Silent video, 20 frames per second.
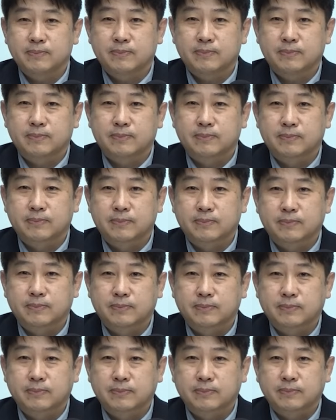
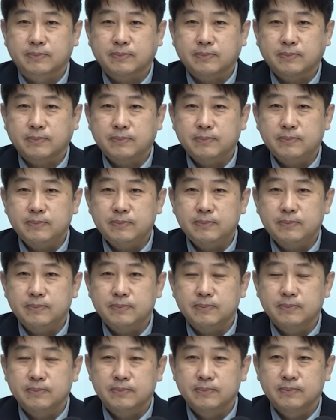
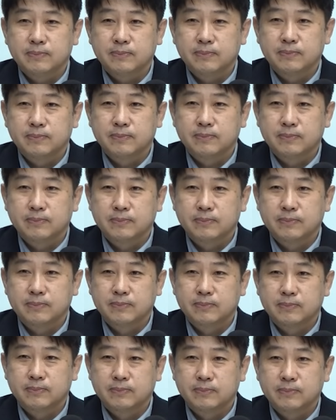
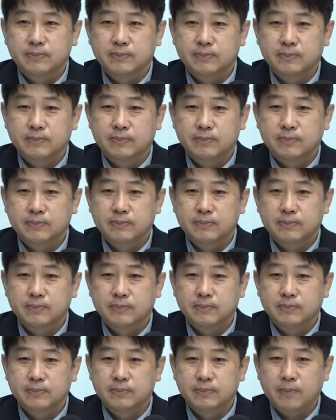
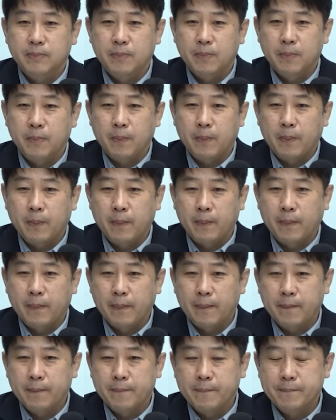
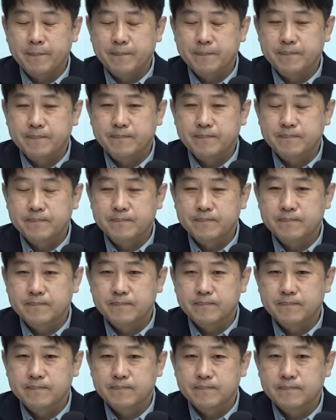
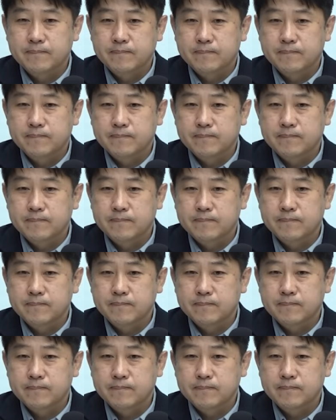
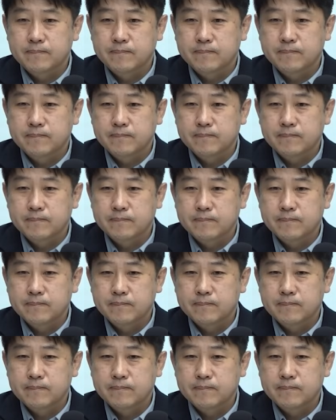This person isn't speaking.